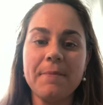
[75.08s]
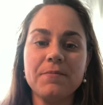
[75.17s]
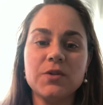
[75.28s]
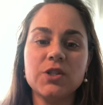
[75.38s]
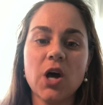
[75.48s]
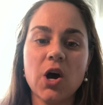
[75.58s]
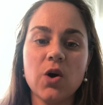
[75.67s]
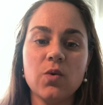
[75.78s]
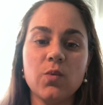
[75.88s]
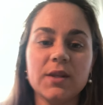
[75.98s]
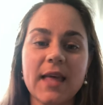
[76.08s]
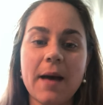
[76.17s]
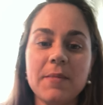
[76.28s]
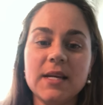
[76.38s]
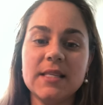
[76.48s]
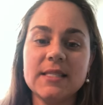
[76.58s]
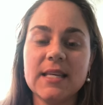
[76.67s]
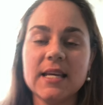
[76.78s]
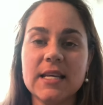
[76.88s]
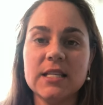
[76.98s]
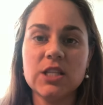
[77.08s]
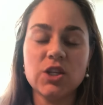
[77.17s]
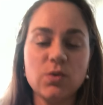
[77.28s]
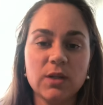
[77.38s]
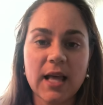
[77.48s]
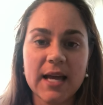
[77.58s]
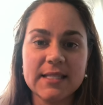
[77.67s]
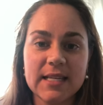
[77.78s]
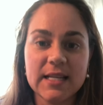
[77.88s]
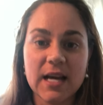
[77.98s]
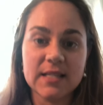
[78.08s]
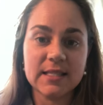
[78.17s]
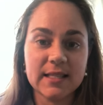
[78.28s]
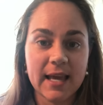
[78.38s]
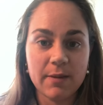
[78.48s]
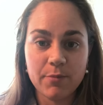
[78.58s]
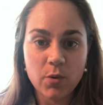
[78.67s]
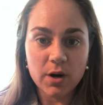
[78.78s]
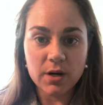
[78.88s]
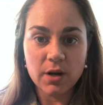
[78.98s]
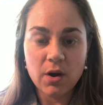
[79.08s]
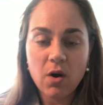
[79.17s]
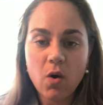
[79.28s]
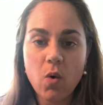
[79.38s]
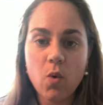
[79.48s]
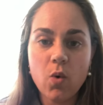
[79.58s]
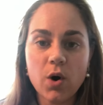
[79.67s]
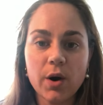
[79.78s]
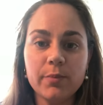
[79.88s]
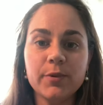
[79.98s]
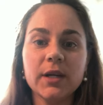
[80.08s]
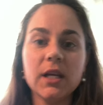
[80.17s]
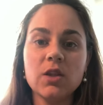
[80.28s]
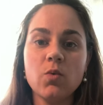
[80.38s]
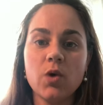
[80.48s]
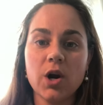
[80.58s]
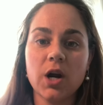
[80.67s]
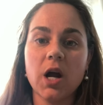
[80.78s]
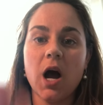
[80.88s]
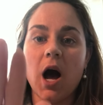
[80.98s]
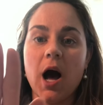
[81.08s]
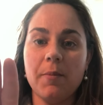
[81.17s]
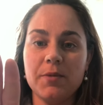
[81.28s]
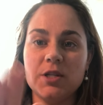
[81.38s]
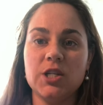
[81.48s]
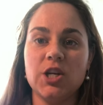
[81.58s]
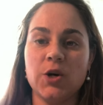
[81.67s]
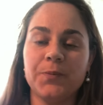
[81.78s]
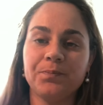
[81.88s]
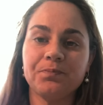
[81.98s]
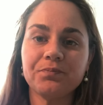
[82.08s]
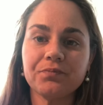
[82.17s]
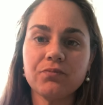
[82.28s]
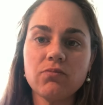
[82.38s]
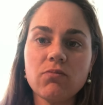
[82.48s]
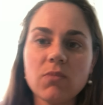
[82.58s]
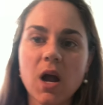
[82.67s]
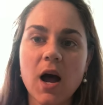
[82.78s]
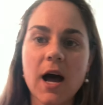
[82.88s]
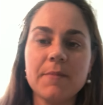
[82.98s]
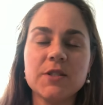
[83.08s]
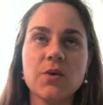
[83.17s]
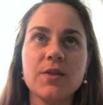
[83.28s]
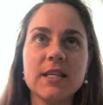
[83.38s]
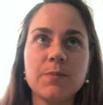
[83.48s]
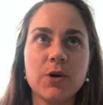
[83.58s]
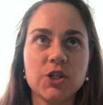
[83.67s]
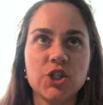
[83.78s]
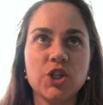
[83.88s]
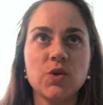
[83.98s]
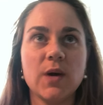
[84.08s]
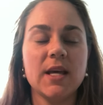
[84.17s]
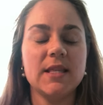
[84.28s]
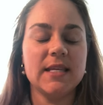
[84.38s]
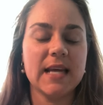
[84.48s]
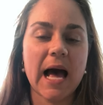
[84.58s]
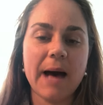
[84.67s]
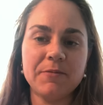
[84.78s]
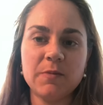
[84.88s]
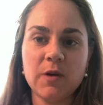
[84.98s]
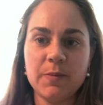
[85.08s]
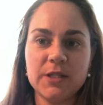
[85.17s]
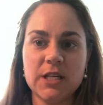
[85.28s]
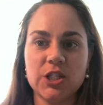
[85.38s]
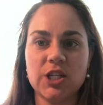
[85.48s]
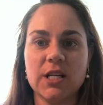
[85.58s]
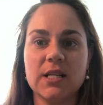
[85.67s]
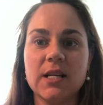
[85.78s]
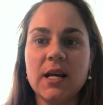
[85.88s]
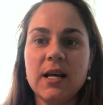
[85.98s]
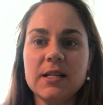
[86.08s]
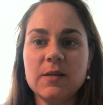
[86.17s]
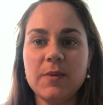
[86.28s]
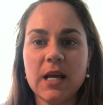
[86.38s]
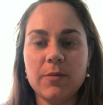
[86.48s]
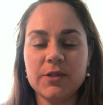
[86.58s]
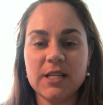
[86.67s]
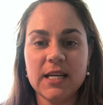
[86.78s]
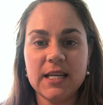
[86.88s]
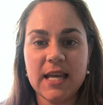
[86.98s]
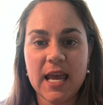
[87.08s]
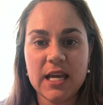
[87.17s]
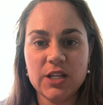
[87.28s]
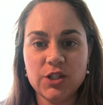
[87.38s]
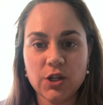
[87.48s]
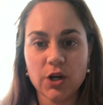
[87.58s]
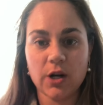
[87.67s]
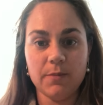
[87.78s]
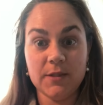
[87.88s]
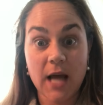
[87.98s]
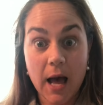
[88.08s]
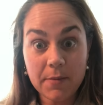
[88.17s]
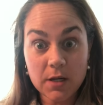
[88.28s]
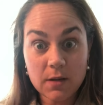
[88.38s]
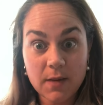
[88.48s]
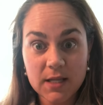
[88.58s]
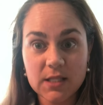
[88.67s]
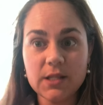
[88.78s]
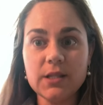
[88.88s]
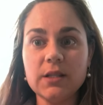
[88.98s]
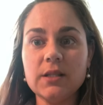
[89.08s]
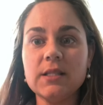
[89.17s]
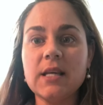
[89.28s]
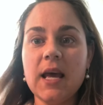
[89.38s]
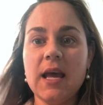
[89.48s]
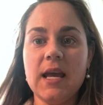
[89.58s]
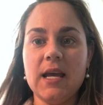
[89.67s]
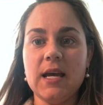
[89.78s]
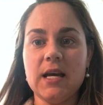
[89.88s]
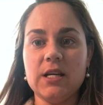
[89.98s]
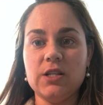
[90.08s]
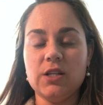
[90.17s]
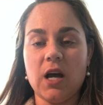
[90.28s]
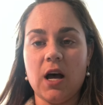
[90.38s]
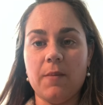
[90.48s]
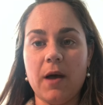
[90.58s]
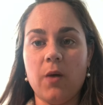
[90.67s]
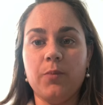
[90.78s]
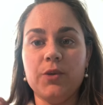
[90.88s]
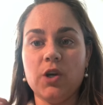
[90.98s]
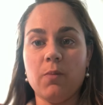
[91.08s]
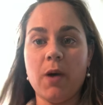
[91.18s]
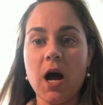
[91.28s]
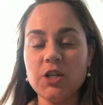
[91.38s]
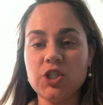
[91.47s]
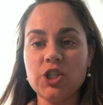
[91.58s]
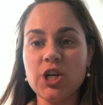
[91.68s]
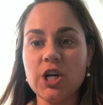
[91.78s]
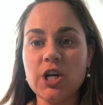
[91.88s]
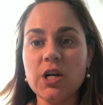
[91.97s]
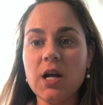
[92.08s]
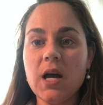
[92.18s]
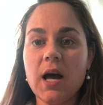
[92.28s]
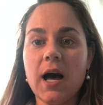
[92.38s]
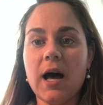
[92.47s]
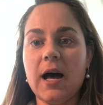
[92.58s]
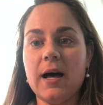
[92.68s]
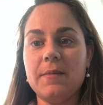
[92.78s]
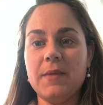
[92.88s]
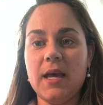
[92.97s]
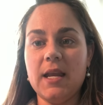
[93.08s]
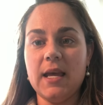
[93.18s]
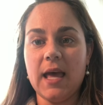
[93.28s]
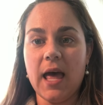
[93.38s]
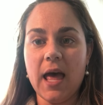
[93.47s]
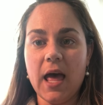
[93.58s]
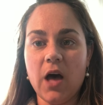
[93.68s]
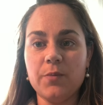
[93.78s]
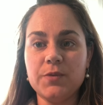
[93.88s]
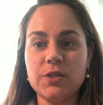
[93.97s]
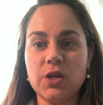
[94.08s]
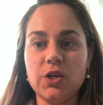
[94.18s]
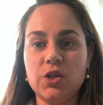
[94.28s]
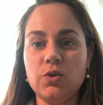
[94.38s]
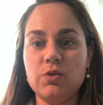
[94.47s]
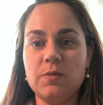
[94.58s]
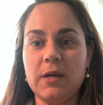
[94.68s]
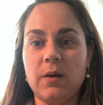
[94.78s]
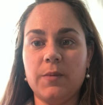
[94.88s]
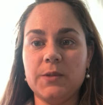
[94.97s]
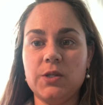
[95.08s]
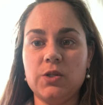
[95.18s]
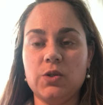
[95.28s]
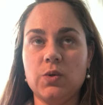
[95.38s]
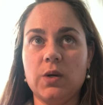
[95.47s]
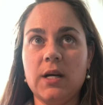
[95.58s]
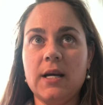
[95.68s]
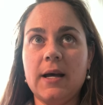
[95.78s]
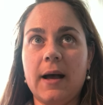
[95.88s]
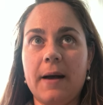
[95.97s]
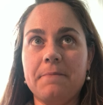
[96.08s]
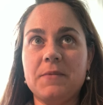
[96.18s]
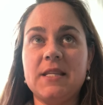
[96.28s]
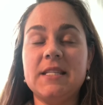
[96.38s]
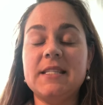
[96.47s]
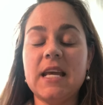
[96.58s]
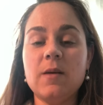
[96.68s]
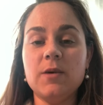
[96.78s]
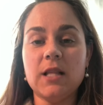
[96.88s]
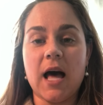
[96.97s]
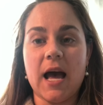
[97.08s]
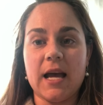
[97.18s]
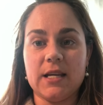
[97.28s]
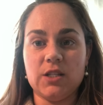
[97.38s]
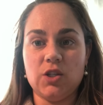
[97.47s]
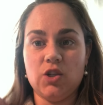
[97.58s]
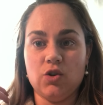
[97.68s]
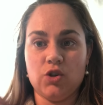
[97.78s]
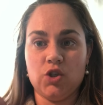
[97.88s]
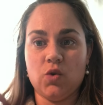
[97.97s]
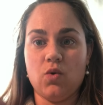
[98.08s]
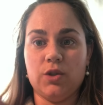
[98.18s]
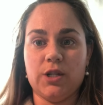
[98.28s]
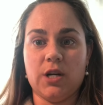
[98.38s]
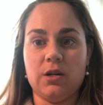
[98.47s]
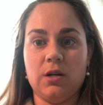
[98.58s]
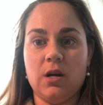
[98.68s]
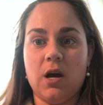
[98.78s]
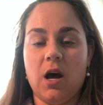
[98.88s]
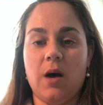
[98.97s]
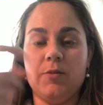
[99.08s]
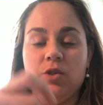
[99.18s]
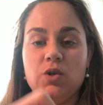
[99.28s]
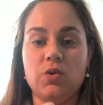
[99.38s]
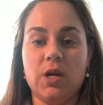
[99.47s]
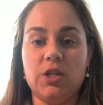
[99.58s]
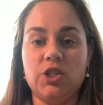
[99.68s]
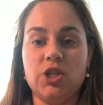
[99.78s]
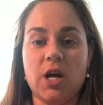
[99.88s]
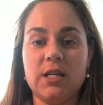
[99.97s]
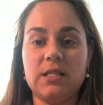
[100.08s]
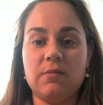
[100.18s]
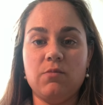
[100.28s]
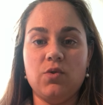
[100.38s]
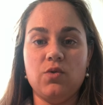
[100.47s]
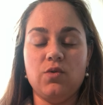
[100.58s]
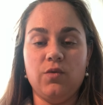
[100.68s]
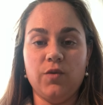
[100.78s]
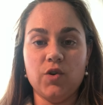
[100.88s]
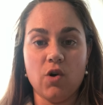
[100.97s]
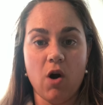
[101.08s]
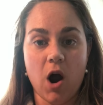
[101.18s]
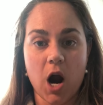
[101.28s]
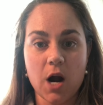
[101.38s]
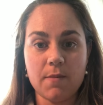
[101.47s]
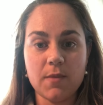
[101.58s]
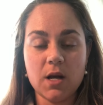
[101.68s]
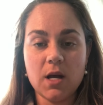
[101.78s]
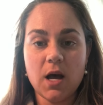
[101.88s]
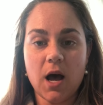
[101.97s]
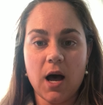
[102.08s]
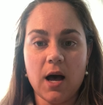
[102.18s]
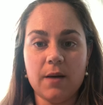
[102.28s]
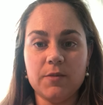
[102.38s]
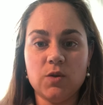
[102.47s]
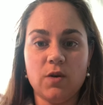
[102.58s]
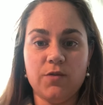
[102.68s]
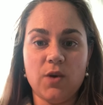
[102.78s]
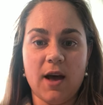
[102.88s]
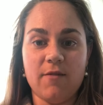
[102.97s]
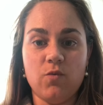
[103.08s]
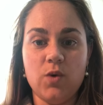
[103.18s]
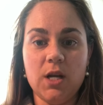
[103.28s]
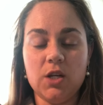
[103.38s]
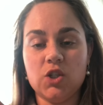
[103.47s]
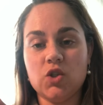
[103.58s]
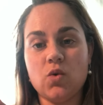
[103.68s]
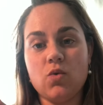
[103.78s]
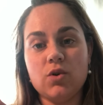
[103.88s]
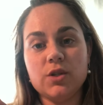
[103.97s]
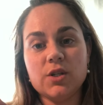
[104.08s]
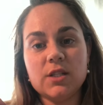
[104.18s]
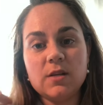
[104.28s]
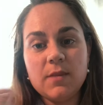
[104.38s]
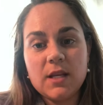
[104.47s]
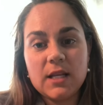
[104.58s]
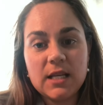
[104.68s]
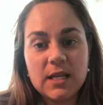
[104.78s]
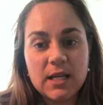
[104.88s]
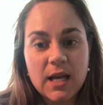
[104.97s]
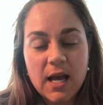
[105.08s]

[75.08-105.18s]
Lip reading: So what that means is utilizing a slant board or bringing the work up to you. So this puts you in the optimal position to be able to engage your abdominal muscles and help with your posture, and it helps you to be able to stabilize your shoulder. So you can just move your arm. So if you have weak shoulder stability,